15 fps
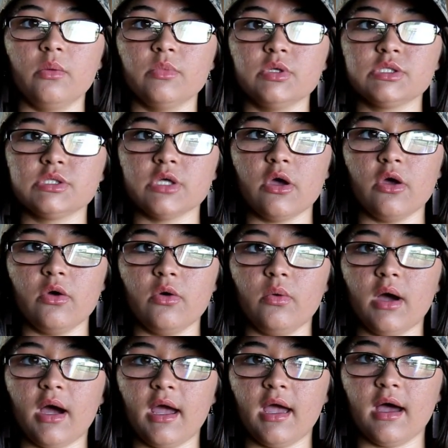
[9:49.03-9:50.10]

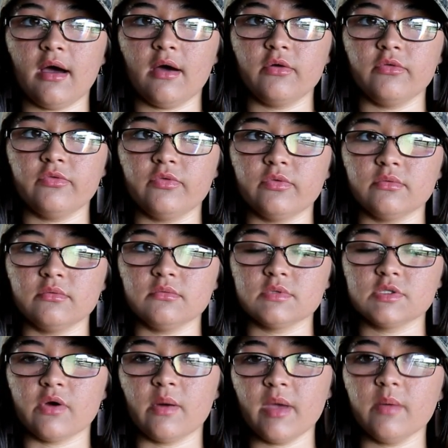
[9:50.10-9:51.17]
So
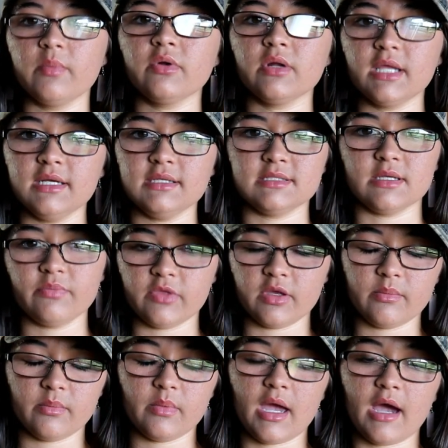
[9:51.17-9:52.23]
I'm able to like dump
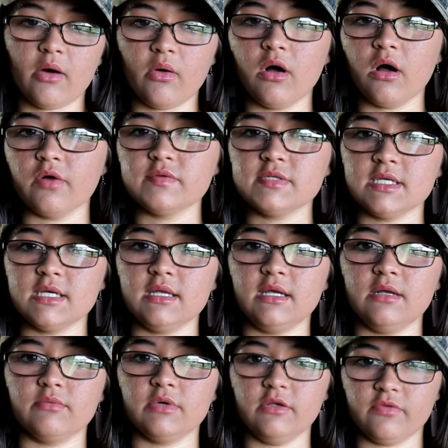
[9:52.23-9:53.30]
them out often
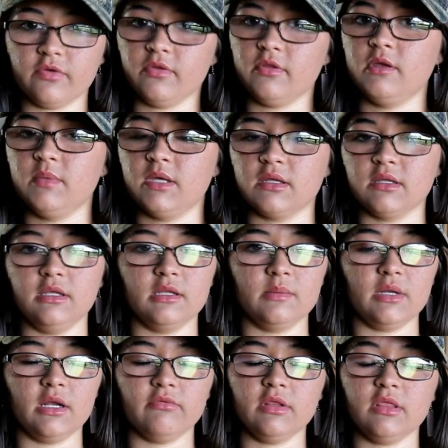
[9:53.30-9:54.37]
and refill them and clean
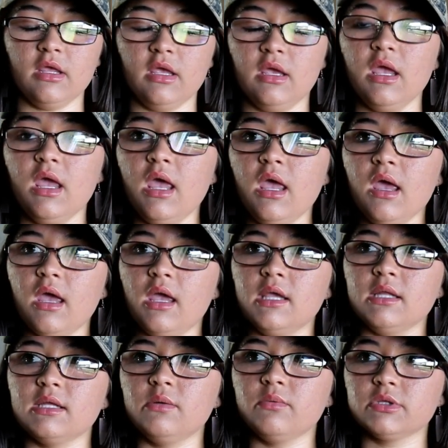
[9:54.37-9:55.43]
them and everything.
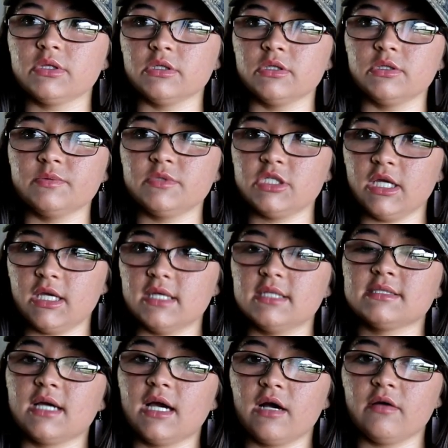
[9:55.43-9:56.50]
And then with the
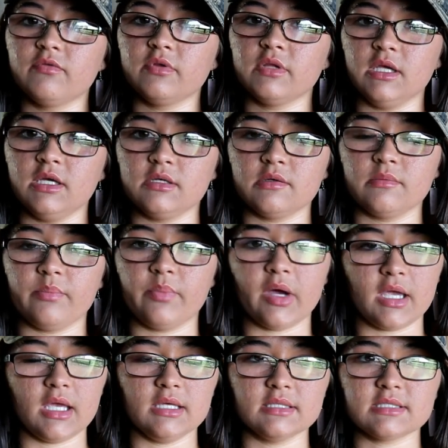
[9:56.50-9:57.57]
chickens, I have like
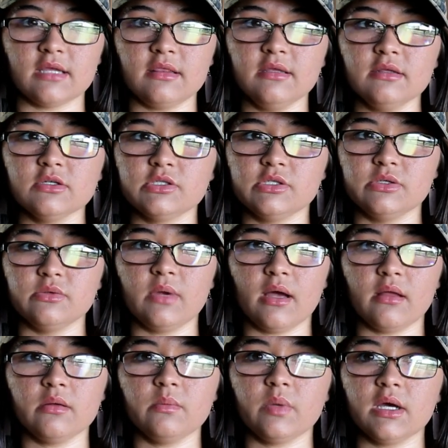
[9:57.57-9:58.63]
buckets. I think they're 2
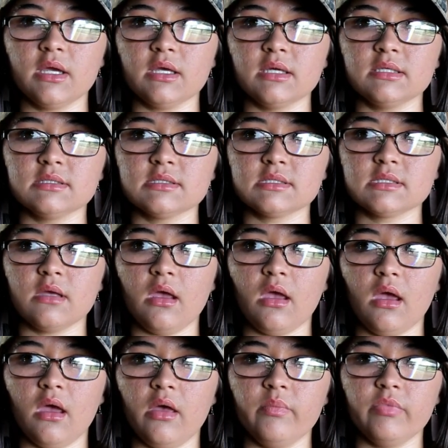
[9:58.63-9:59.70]
gallon buckets.
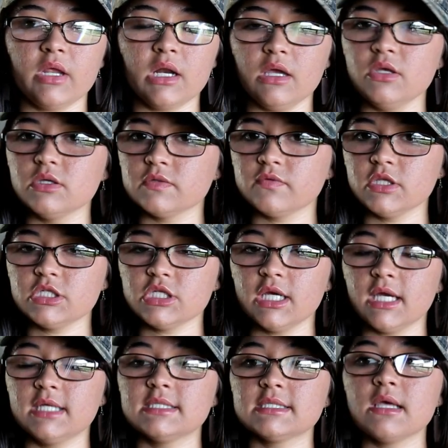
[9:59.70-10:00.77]
that I use for the
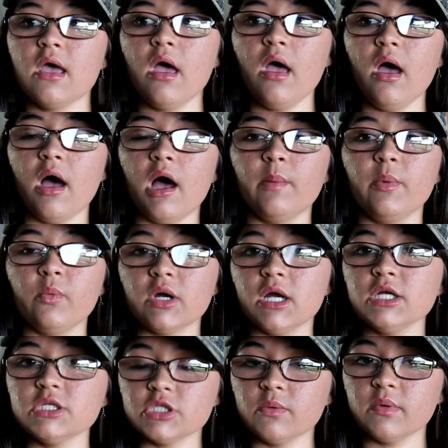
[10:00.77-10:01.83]
chickens. And what
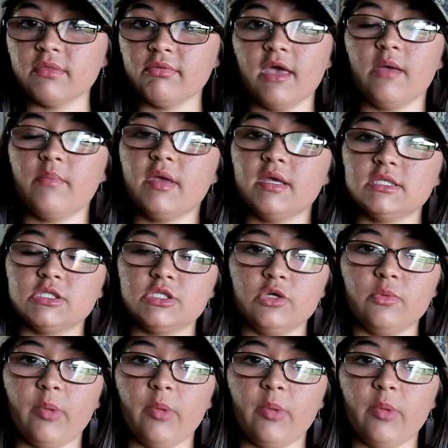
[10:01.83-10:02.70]
I do with them is do